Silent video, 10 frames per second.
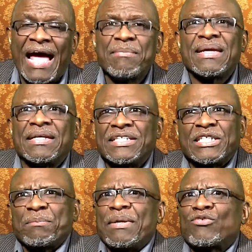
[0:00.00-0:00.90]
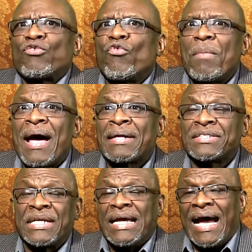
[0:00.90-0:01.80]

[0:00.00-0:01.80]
because it is built on romance.